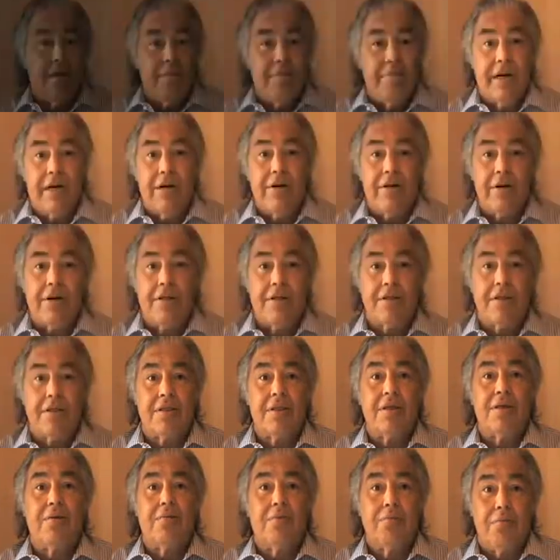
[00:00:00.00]

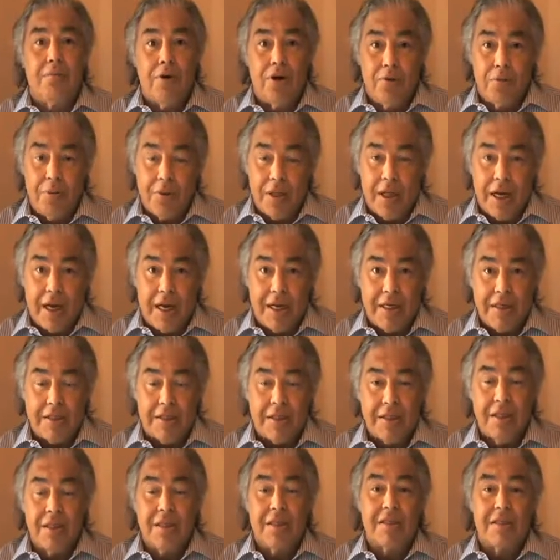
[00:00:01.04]
Americans,
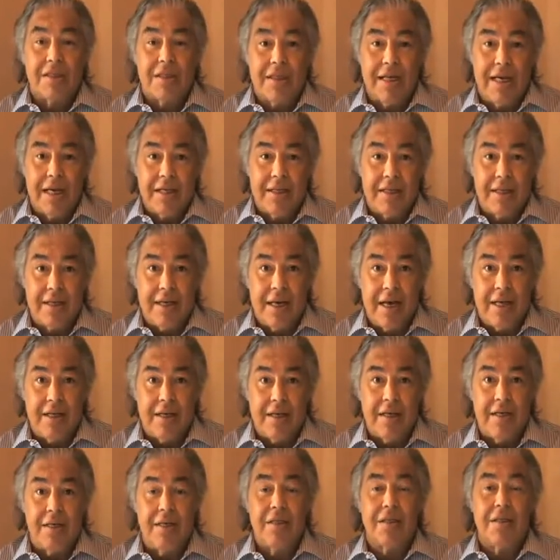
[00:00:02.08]
mobilize. Stand
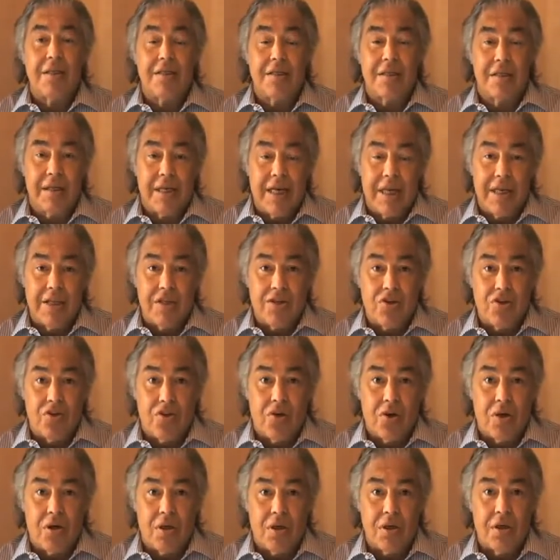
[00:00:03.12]
together, stand
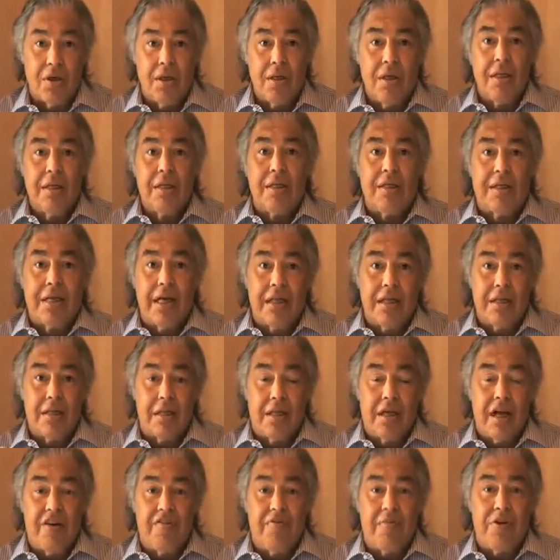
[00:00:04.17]
tall. Tell the
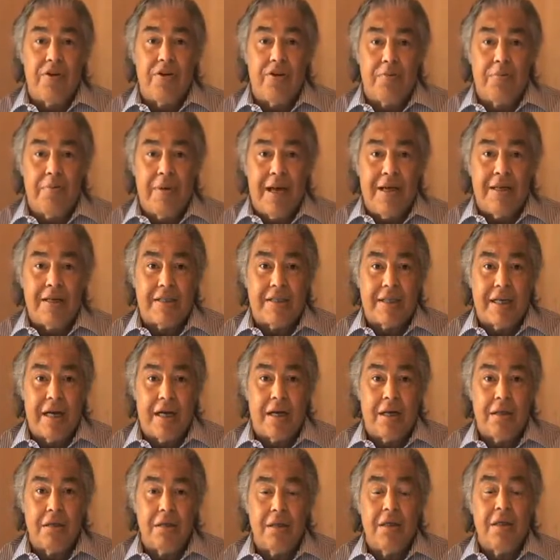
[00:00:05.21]
government you're mad as
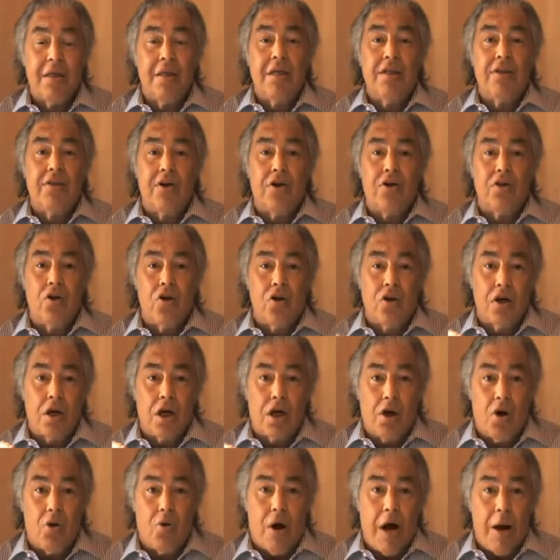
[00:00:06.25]
hell. No longer
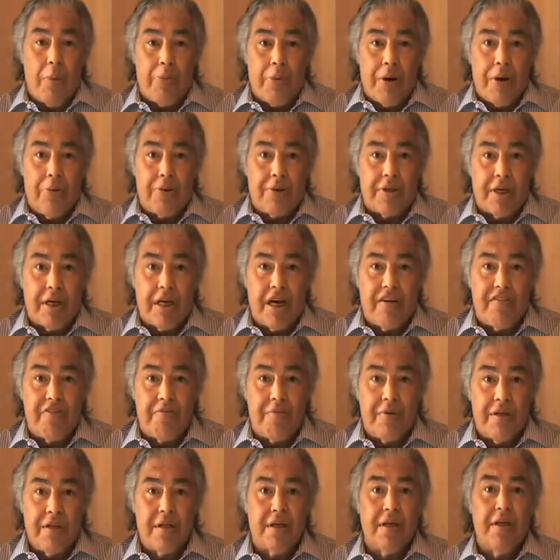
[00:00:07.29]
cooperate with the
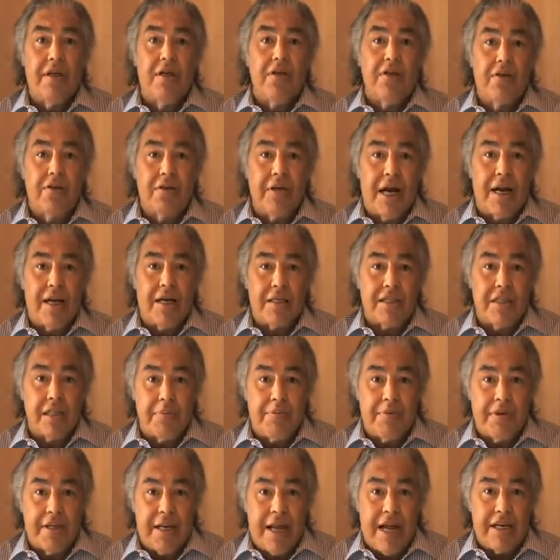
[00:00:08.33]
government. Do not
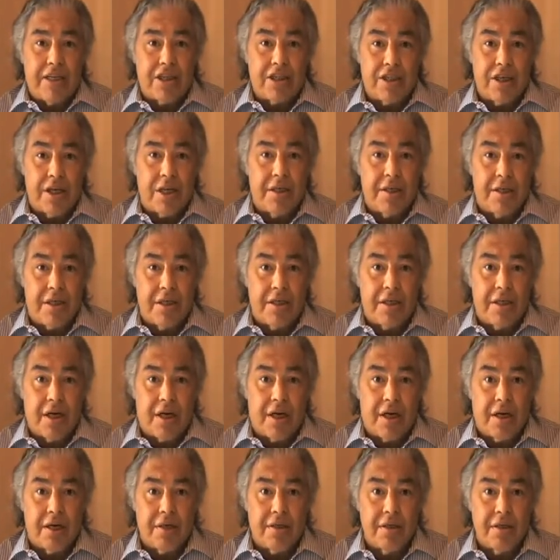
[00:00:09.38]
accept the national ID
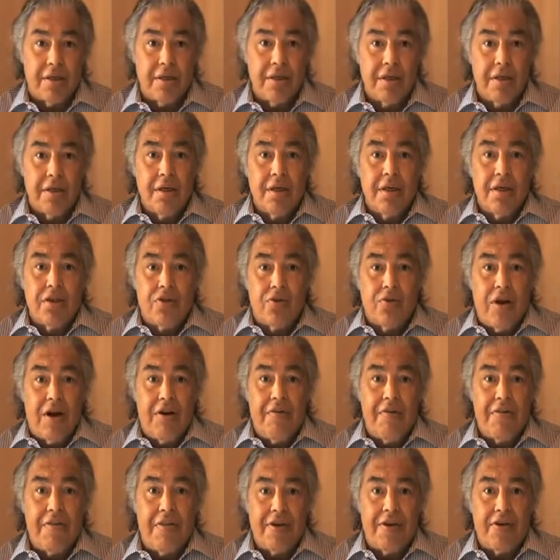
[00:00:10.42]
card. Do
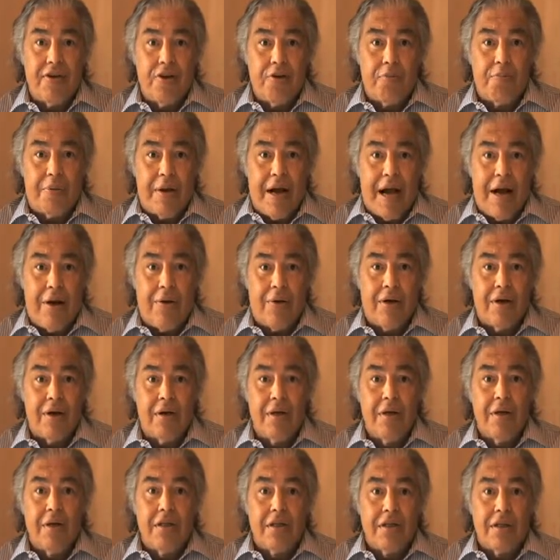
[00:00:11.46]
everything in your power
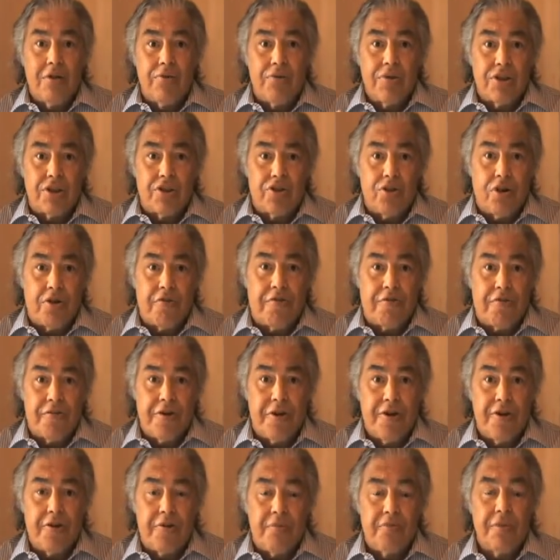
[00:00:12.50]
to restore
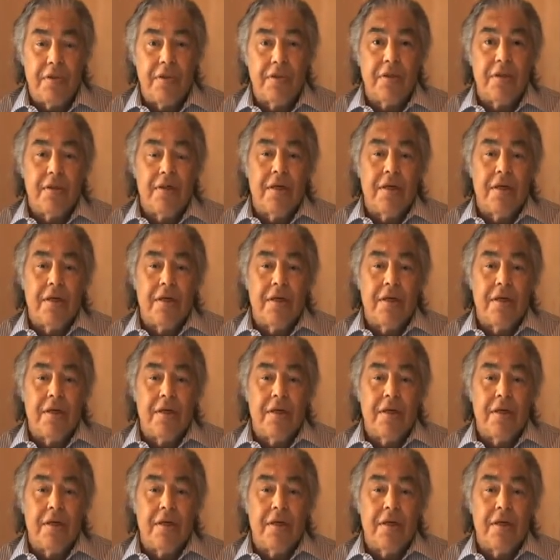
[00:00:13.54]
freedom